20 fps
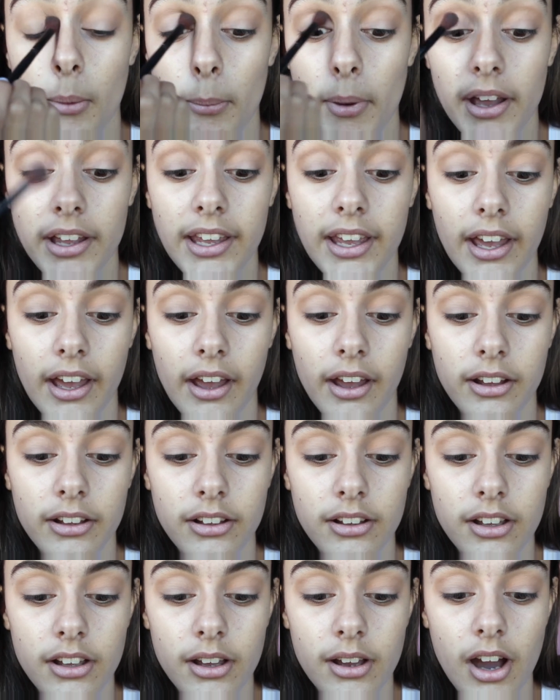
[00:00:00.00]
But yeah,
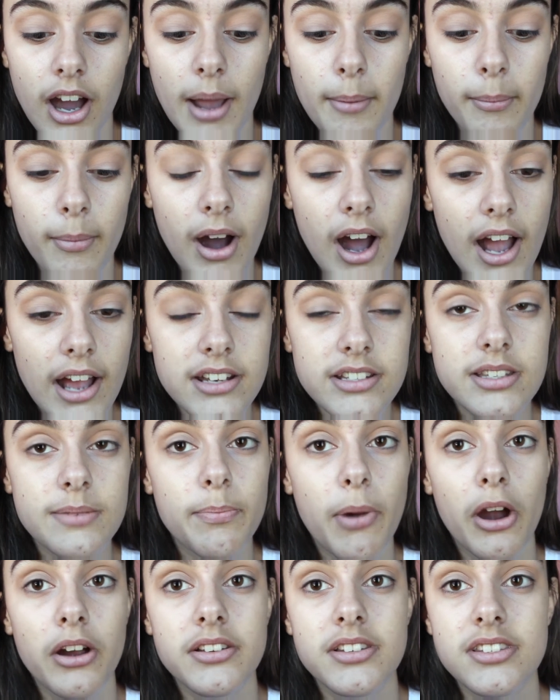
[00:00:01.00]
I might
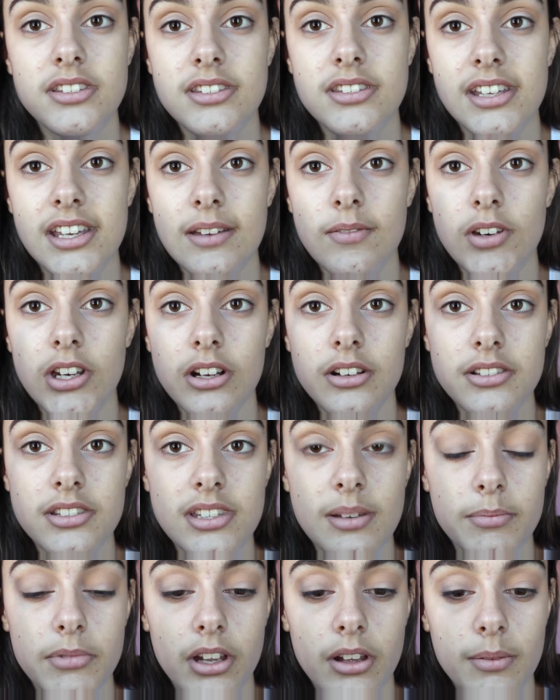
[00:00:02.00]
post singing videos
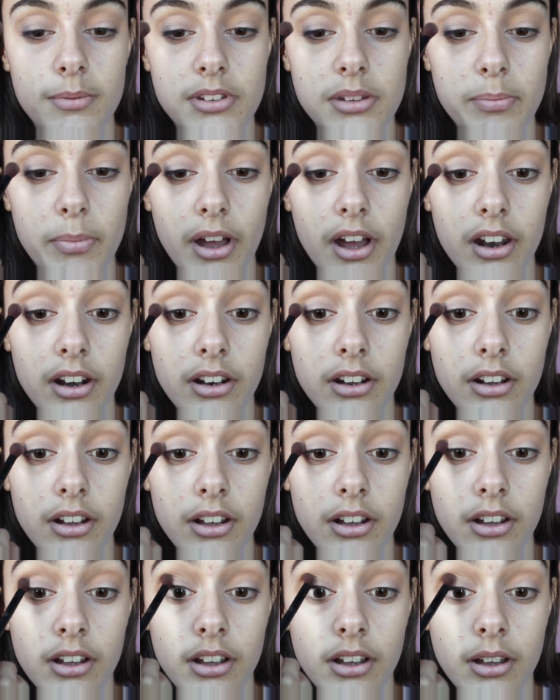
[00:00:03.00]
sometimes, but
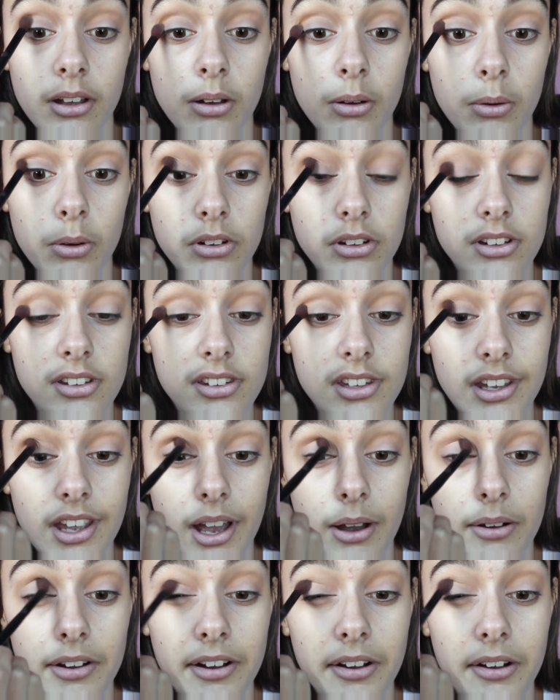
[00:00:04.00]
we'll just see how it